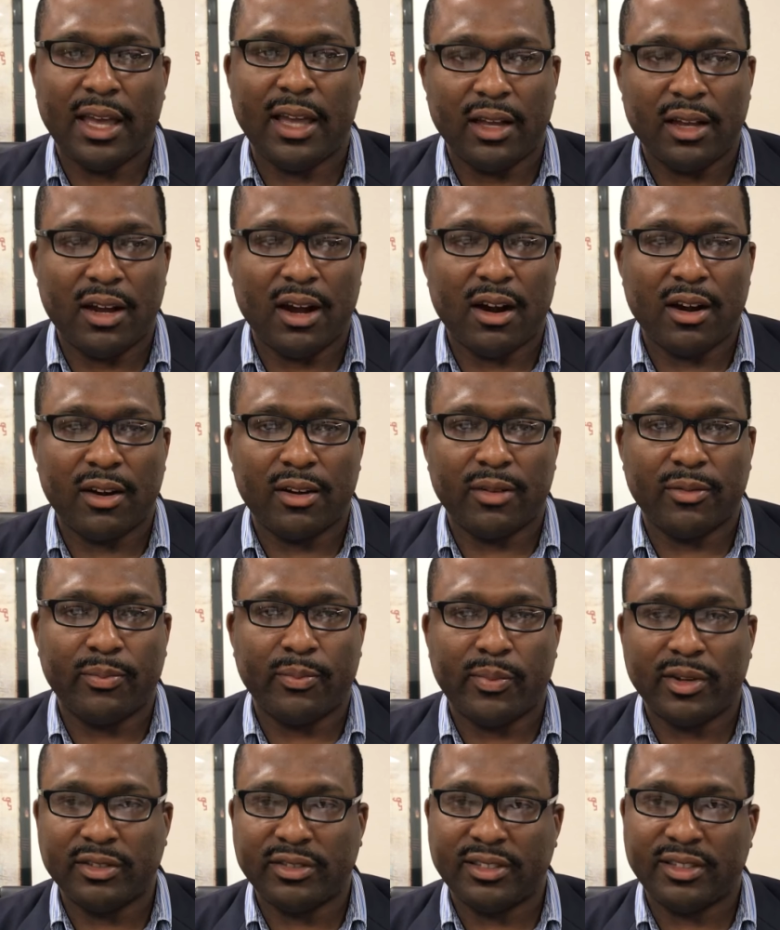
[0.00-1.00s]
are
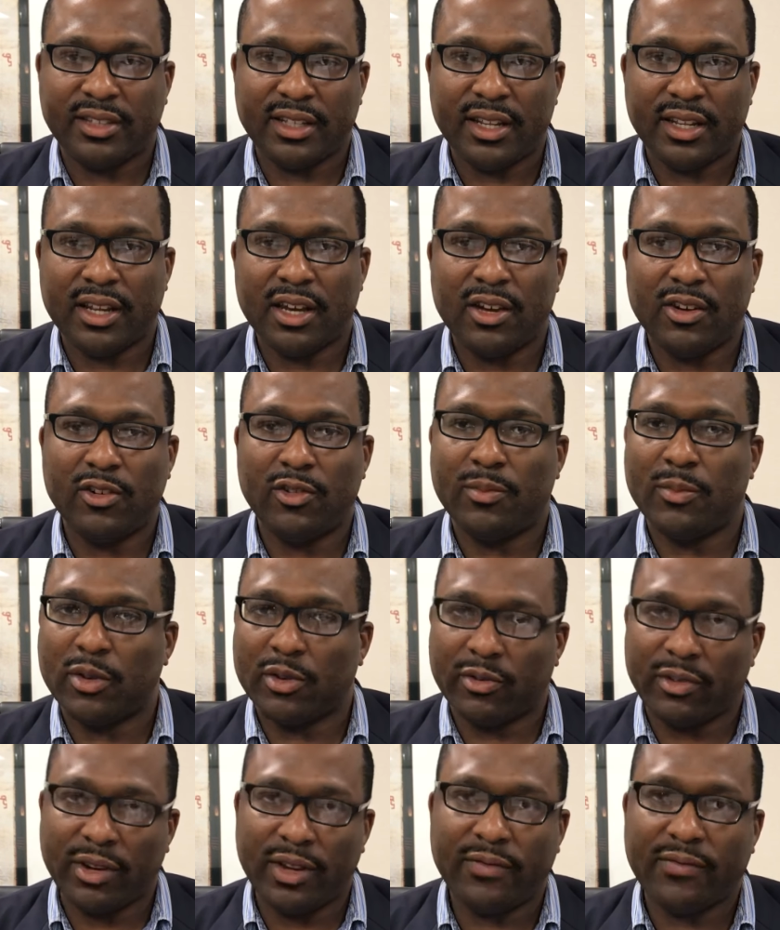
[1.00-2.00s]
purchasing a home or
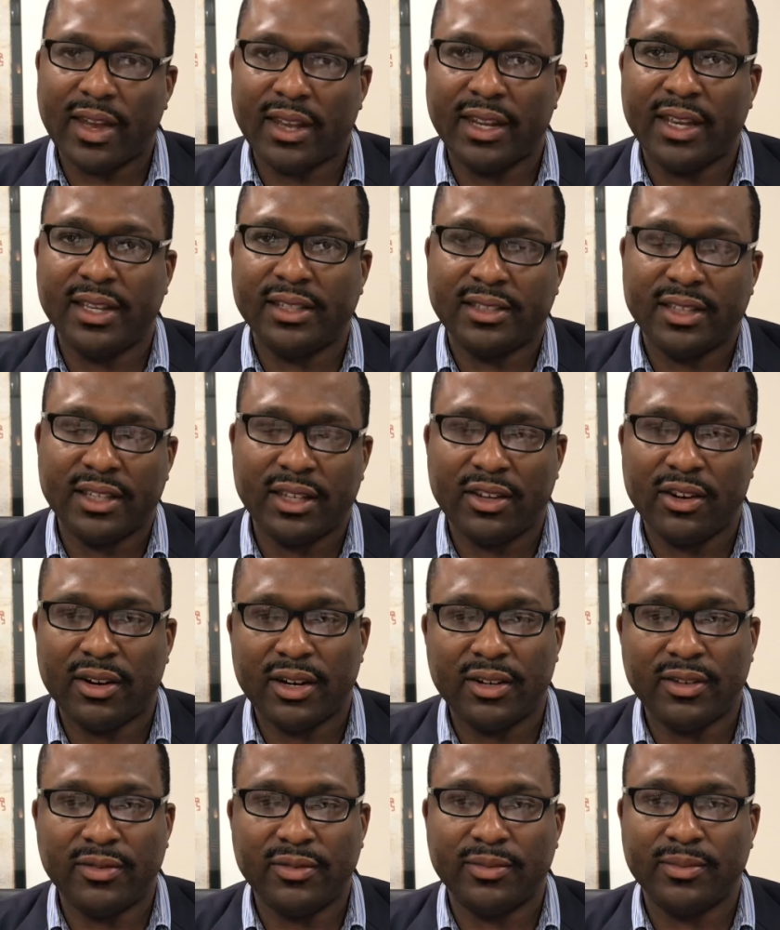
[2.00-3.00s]
refinancing your
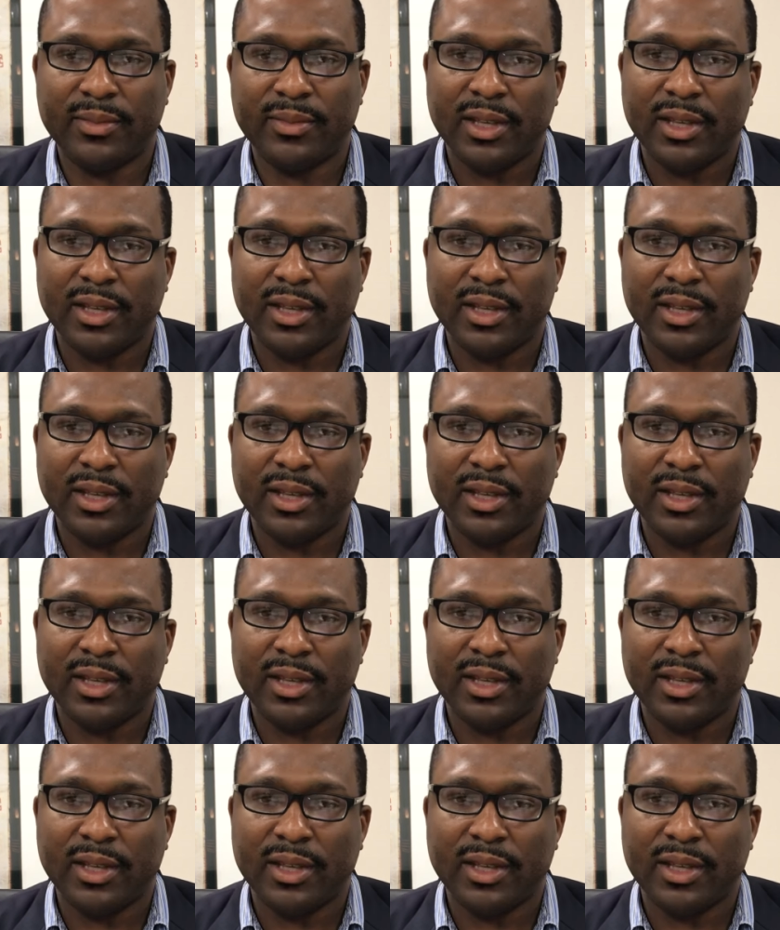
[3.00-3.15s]
home,